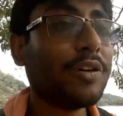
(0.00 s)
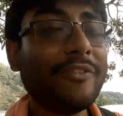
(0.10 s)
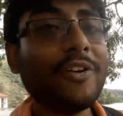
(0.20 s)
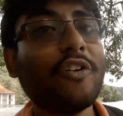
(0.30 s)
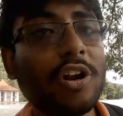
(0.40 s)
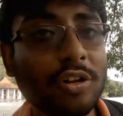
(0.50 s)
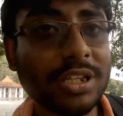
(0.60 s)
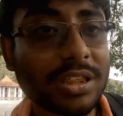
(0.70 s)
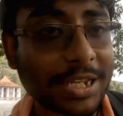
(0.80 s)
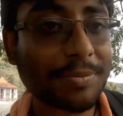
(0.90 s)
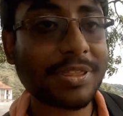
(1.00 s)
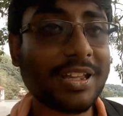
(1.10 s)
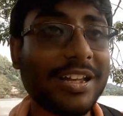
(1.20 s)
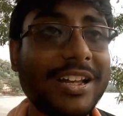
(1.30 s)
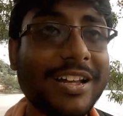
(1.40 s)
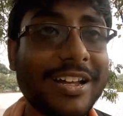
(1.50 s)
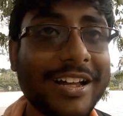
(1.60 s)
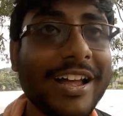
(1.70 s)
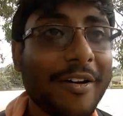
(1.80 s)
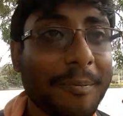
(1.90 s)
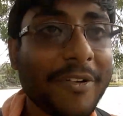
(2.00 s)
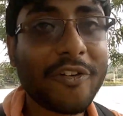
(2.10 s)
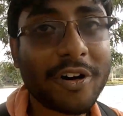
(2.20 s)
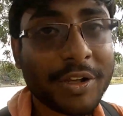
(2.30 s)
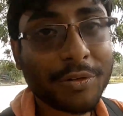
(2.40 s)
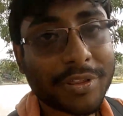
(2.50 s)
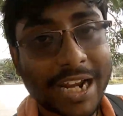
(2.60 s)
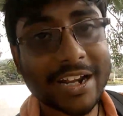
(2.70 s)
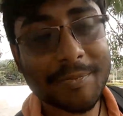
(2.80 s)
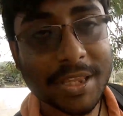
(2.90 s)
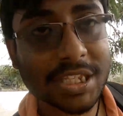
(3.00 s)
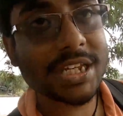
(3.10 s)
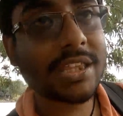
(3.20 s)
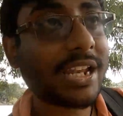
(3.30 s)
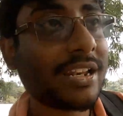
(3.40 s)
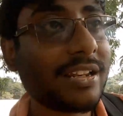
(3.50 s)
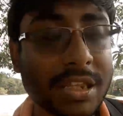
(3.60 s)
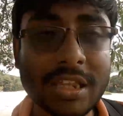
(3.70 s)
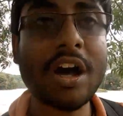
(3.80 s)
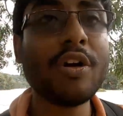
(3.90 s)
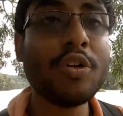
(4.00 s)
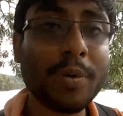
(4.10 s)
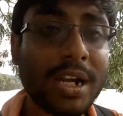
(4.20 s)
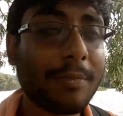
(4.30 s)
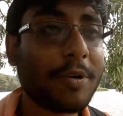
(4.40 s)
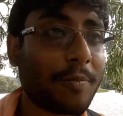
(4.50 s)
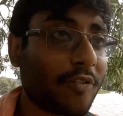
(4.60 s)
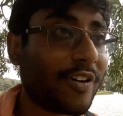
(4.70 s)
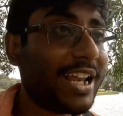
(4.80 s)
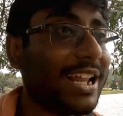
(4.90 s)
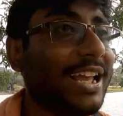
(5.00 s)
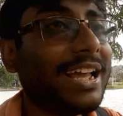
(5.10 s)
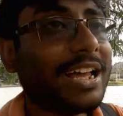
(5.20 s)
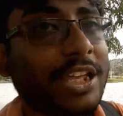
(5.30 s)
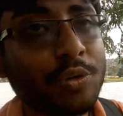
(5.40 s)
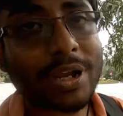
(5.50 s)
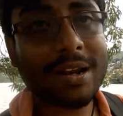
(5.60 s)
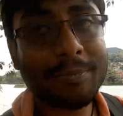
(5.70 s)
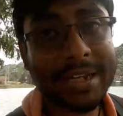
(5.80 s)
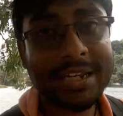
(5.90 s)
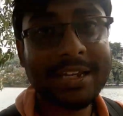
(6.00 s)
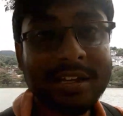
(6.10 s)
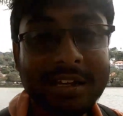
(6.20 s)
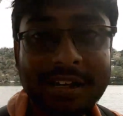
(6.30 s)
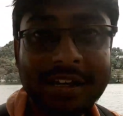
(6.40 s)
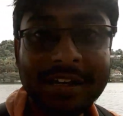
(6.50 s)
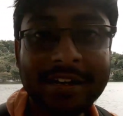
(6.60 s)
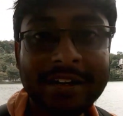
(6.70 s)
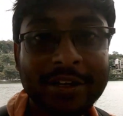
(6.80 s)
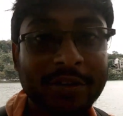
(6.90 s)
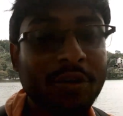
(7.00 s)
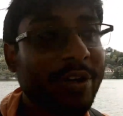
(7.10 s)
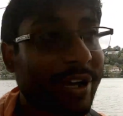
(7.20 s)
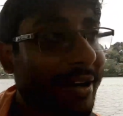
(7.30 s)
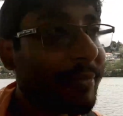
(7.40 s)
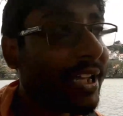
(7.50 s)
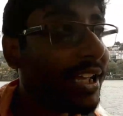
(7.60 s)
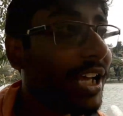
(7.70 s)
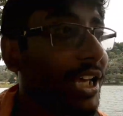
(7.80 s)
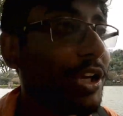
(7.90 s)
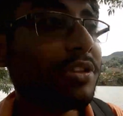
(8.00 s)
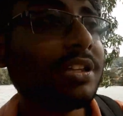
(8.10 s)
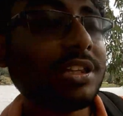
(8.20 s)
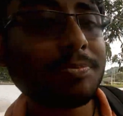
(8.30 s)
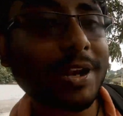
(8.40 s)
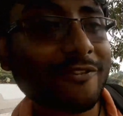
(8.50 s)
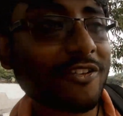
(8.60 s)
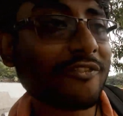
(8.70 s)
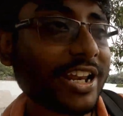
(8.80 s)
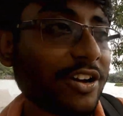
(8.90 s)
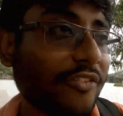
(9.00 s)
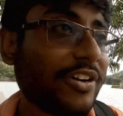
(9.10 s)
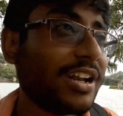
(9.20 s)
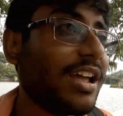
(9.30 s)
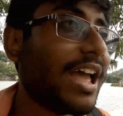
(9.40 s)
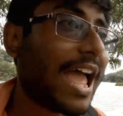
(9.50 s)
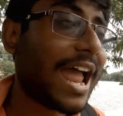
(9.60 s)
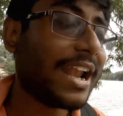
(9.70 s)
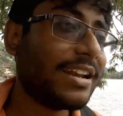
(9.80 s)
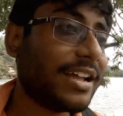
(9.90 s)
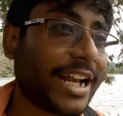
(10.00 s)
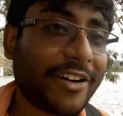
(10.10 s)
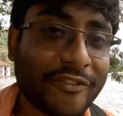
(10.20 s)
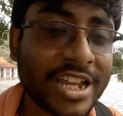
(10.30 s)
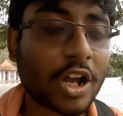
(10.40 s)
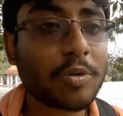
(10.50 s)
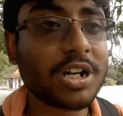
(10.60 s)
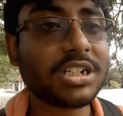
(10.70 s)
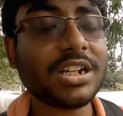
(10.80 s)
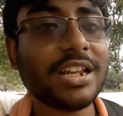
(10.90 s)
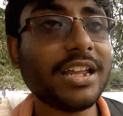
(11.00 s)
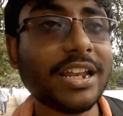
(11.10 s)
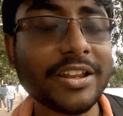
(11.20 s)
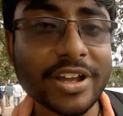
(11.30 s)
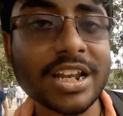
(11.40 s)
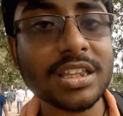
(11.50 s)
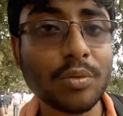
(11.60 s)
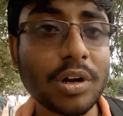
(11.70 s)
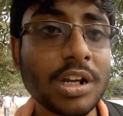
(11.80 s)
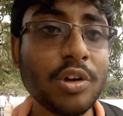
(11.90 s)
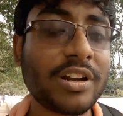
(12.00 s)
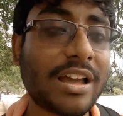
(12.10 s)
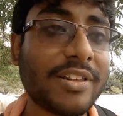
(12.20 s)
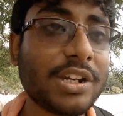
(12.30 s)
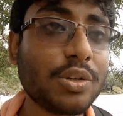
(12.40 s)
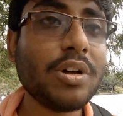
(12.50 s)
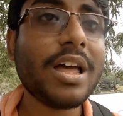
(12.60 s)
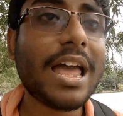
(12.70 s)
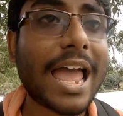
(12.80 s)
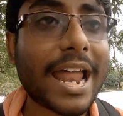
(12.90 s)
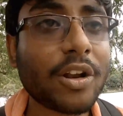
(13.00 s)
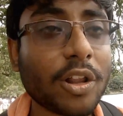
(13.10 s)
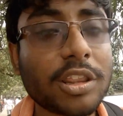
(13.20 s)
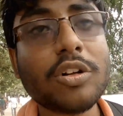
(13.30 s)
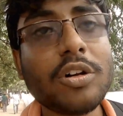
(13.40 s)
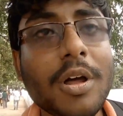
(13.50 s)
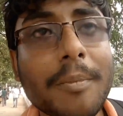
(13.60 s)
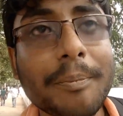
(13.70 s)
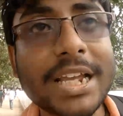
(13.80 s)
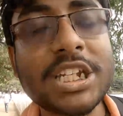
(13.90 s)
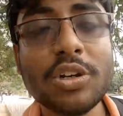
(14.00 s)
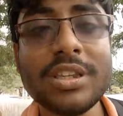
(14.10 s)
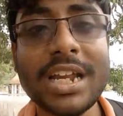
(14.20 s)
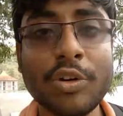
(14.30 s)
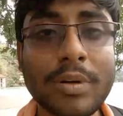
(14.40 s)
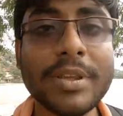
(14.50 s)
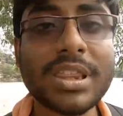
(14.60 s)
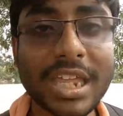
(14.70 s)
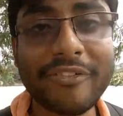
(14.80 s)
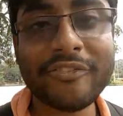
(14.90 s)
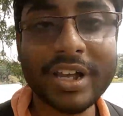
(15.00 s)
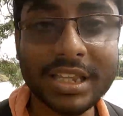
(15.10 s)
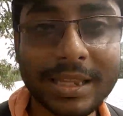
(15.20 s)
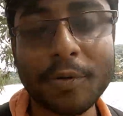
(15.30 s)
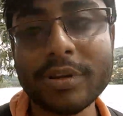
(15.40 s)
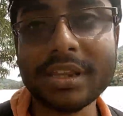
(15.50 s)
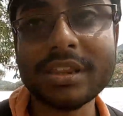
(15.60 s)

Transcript: if you follow these tips before you send messages, and this is how you build up your profile, you can be you can be using this platform very often and get free accommodation anywhere in the world you are traveling to, and also make sure that you will be safe in the process.